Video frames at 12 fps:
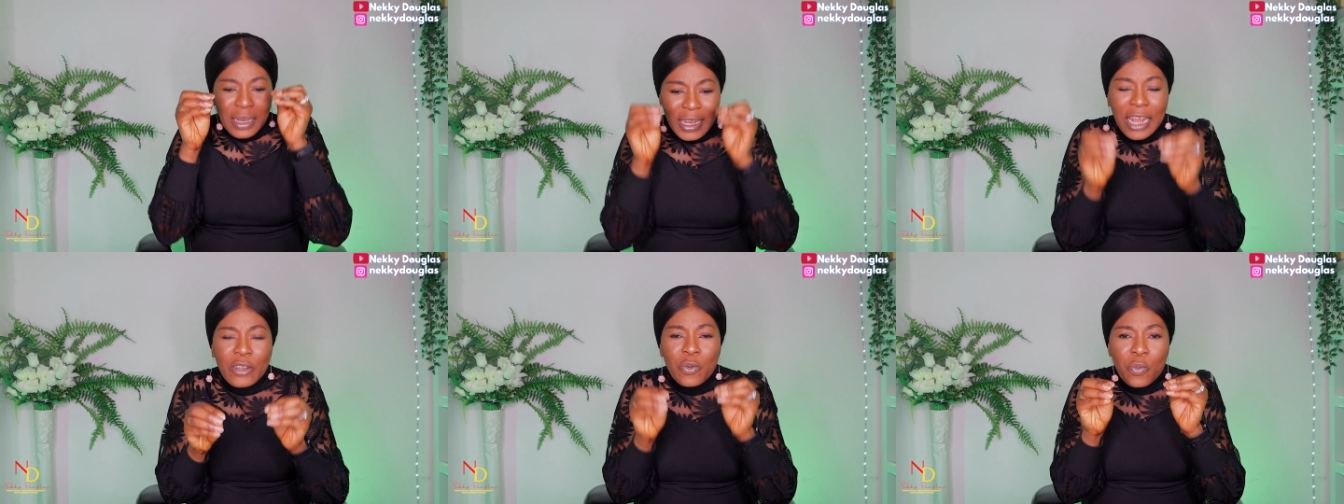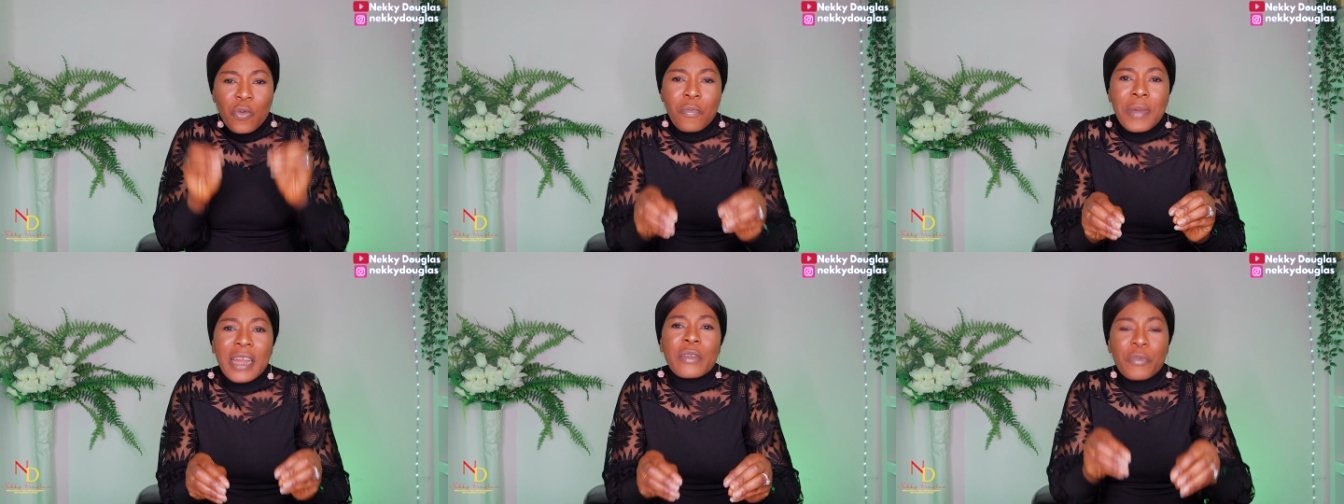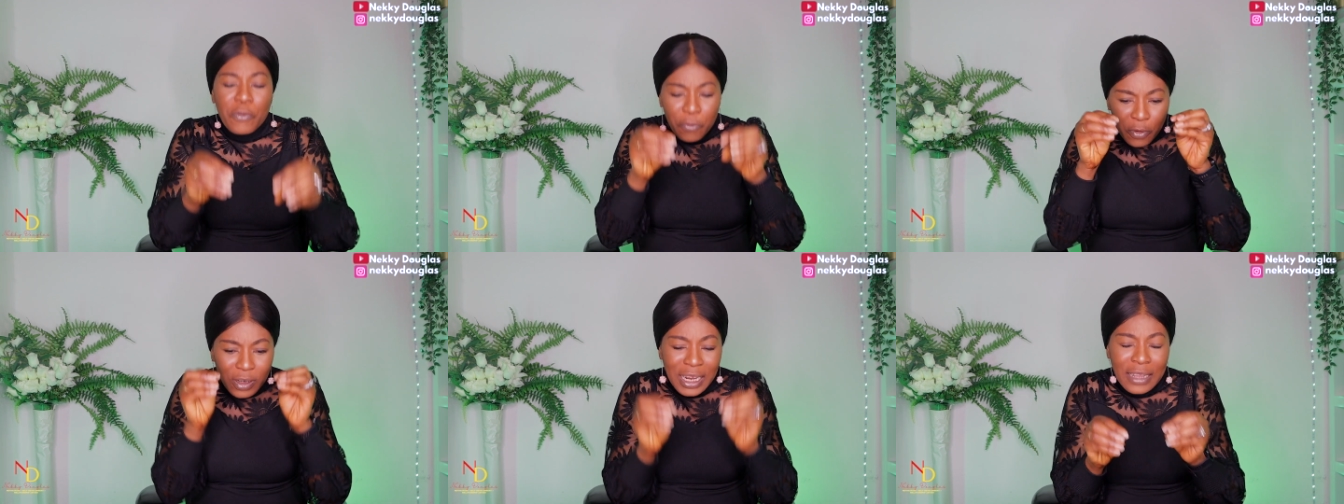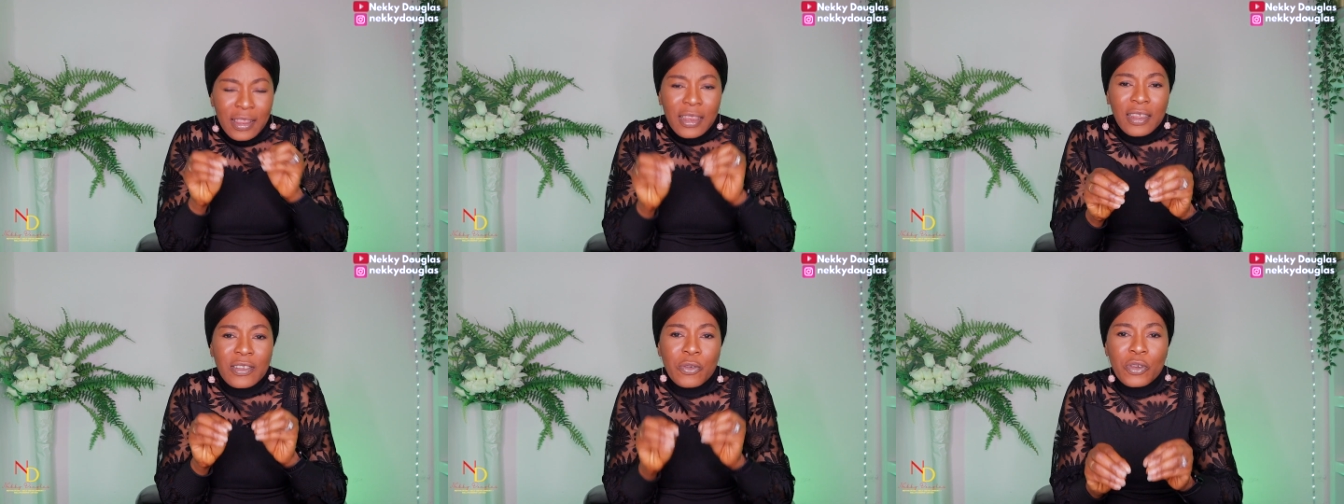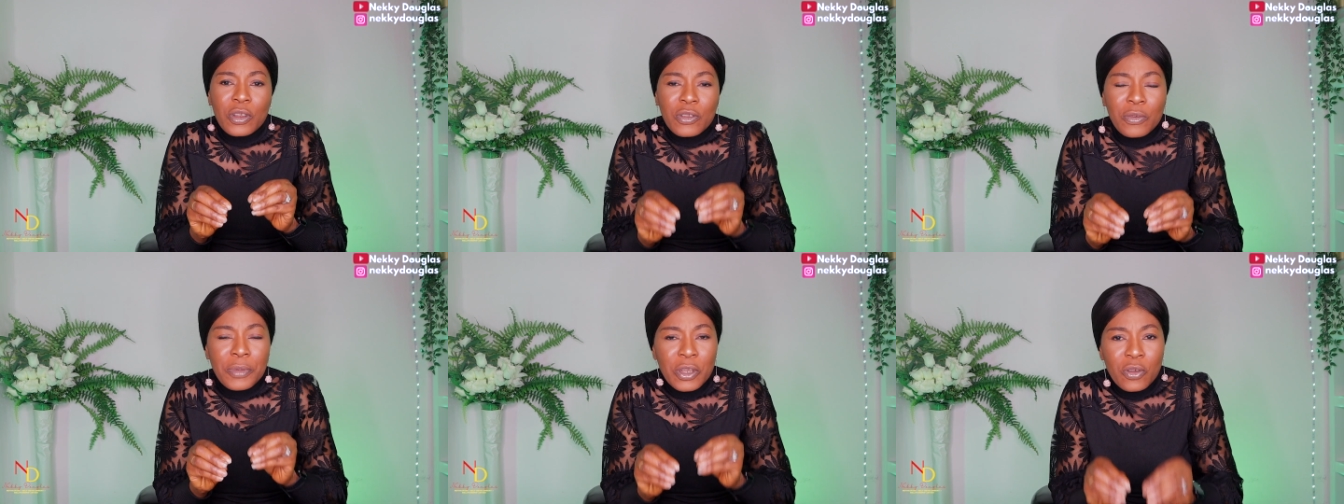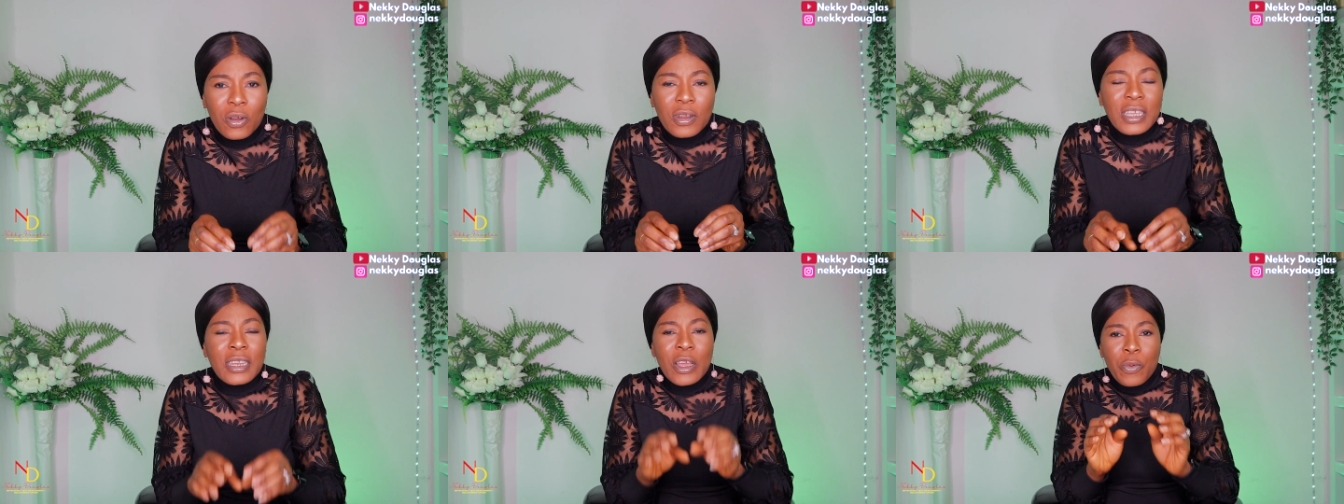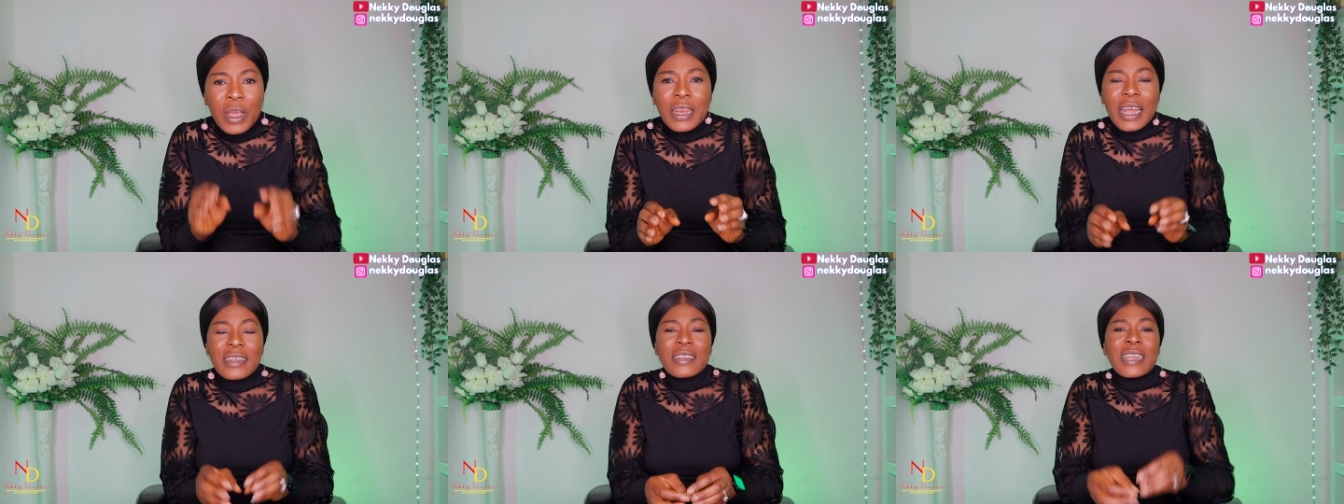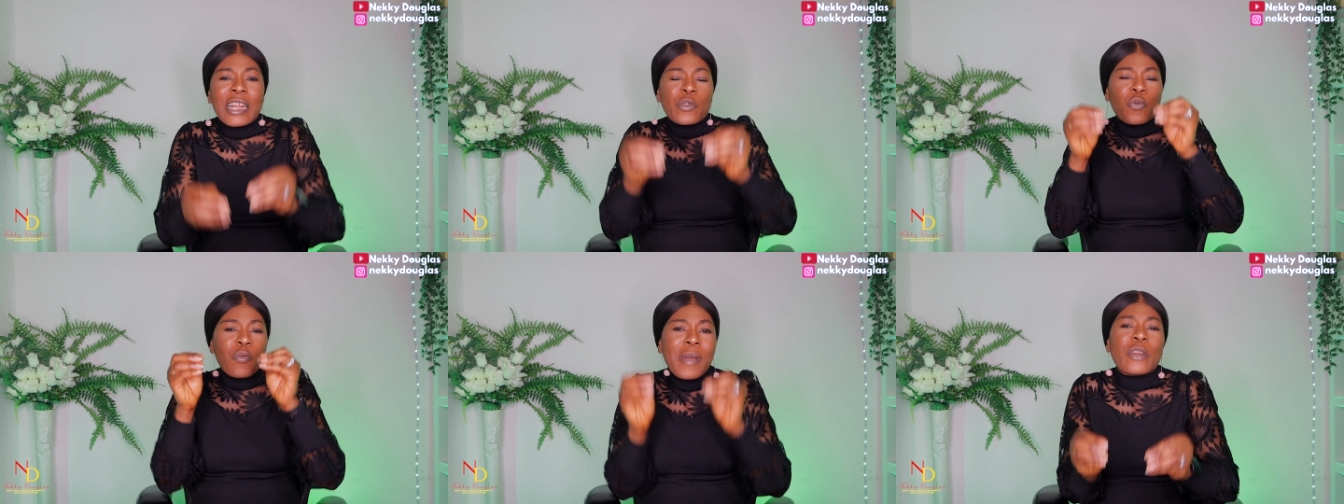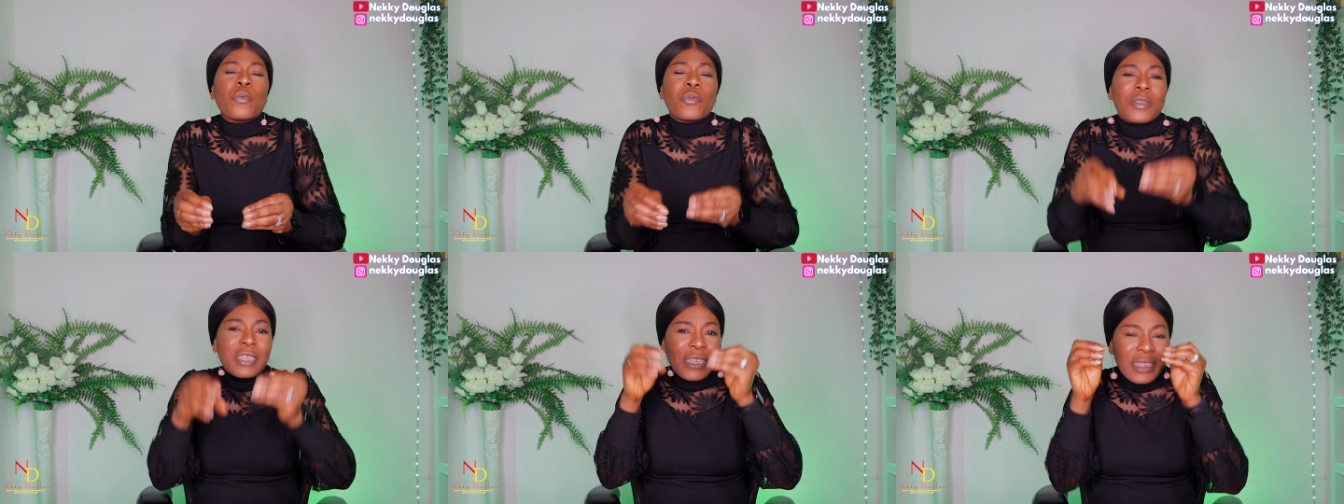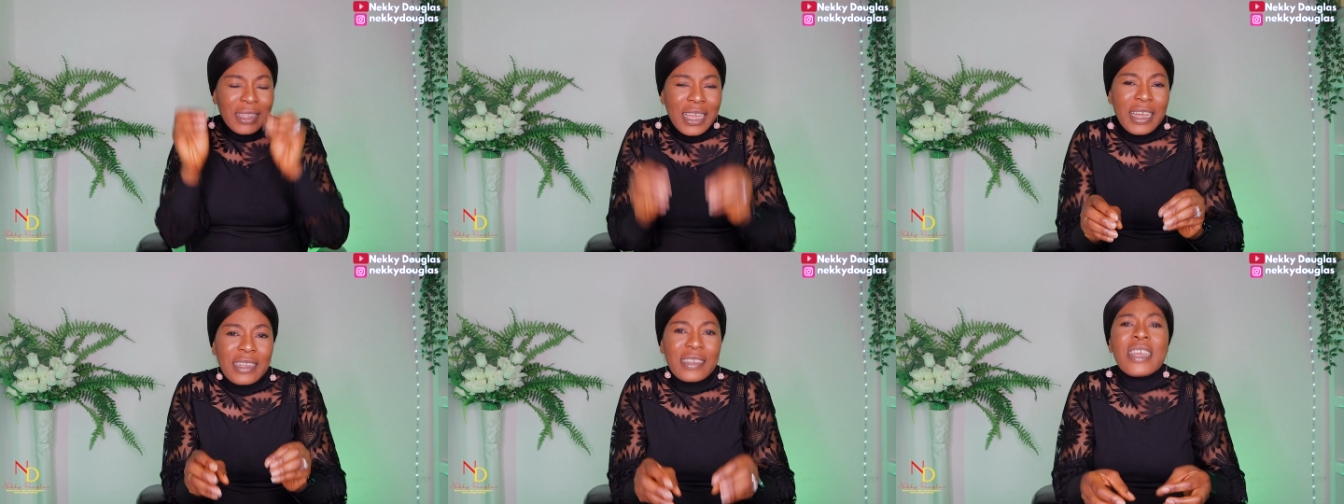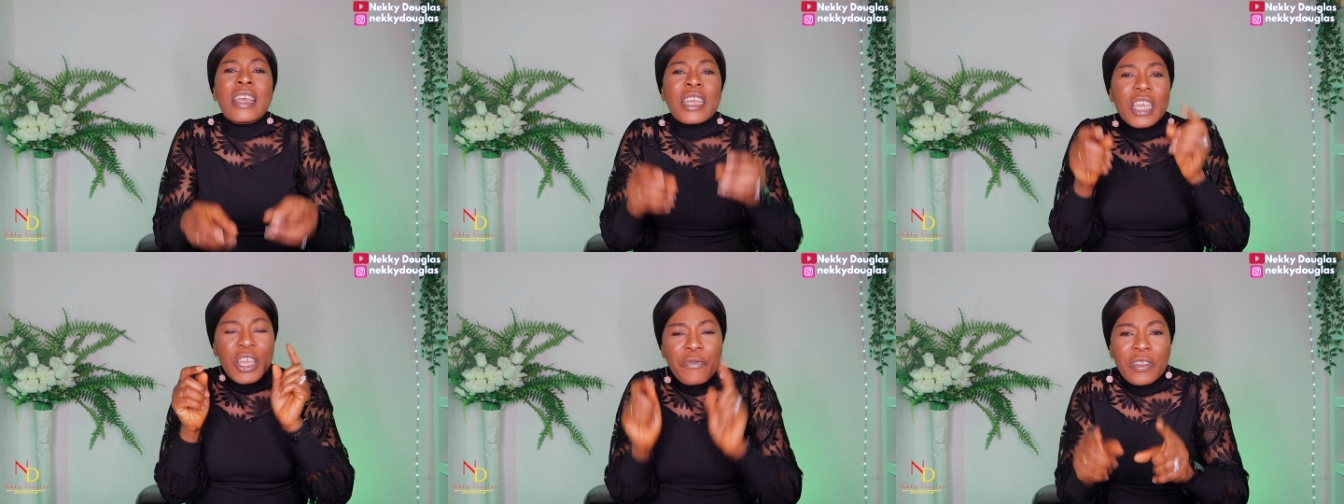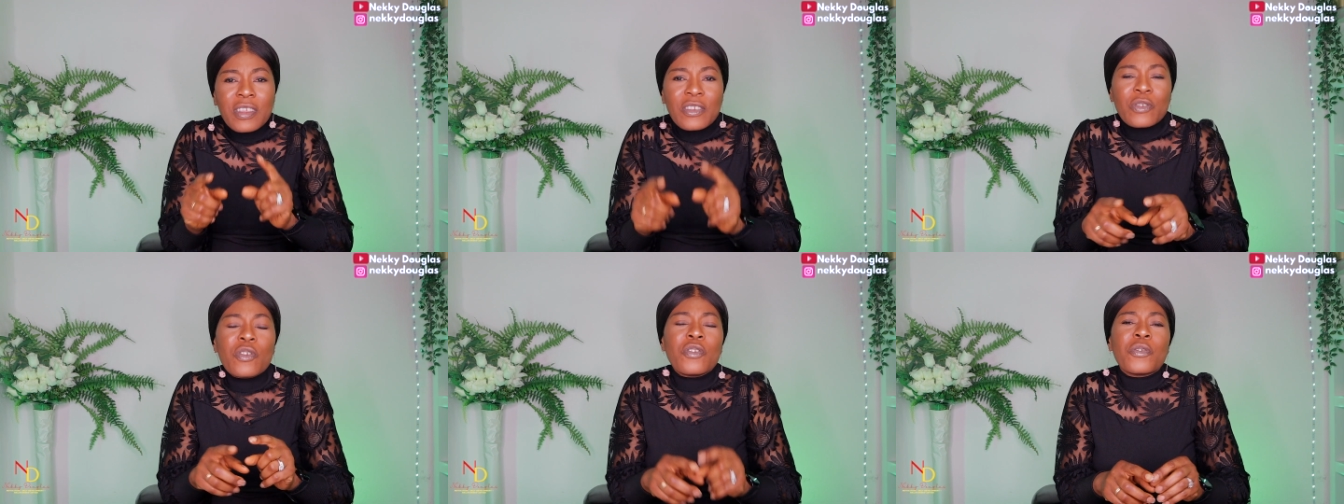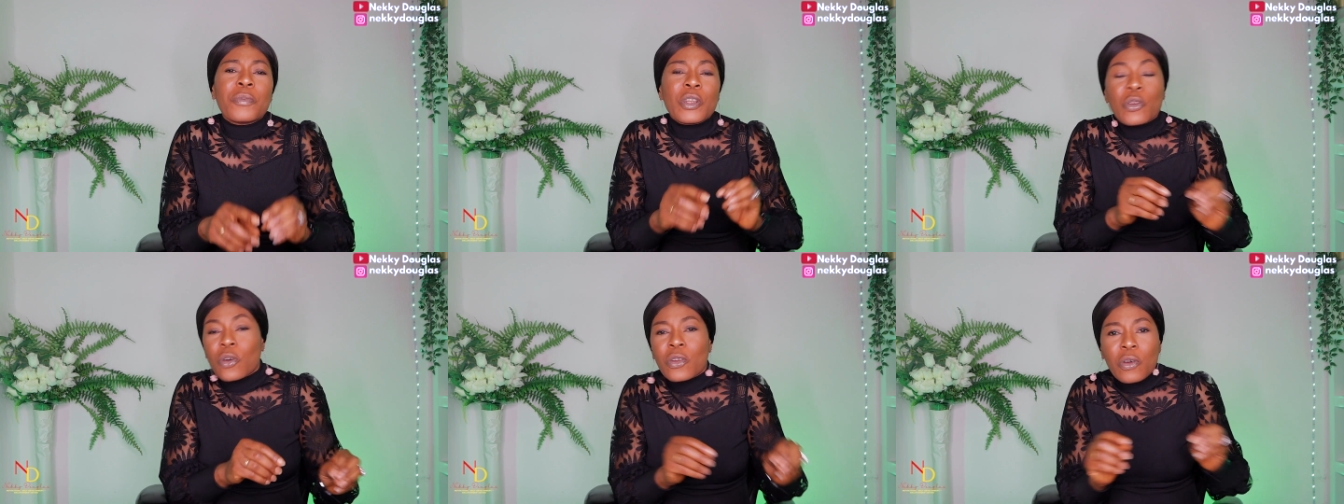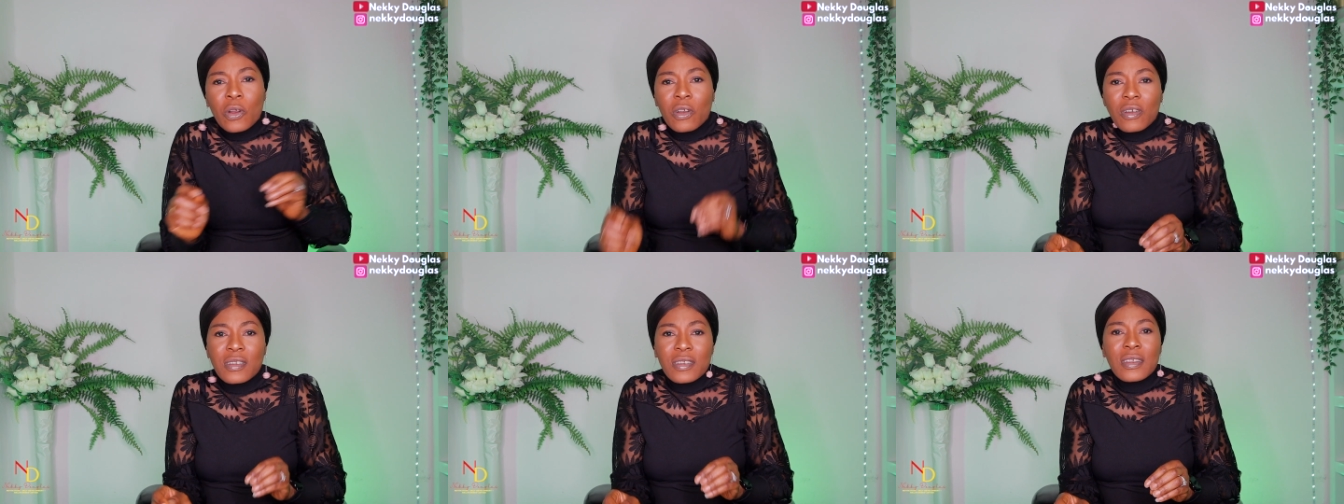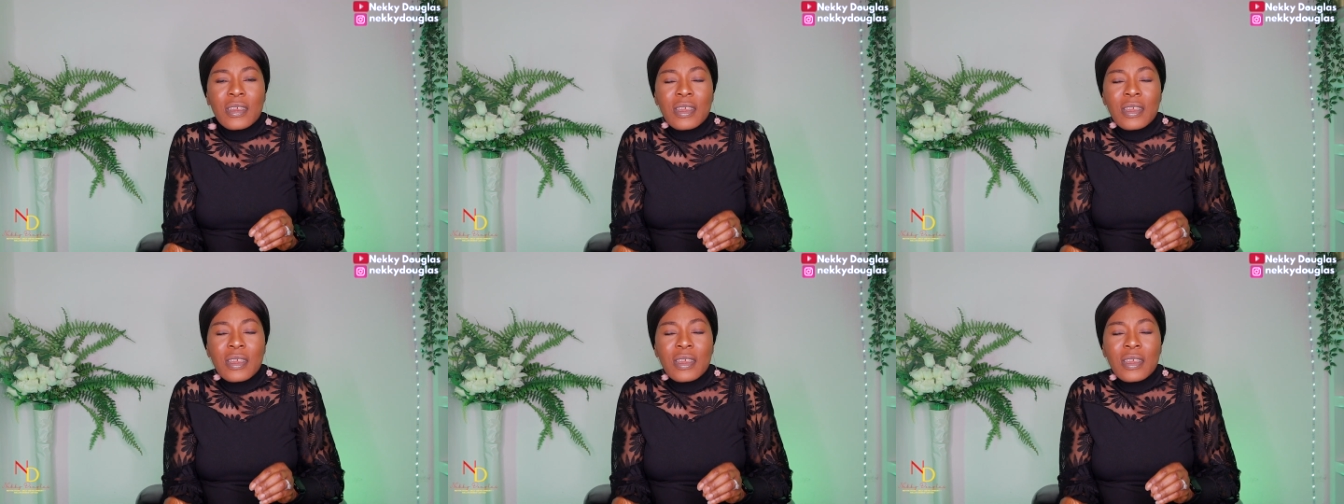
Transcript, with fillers: that woman before that thing is going to be done in a way that that woman would detect if it is going to be done or not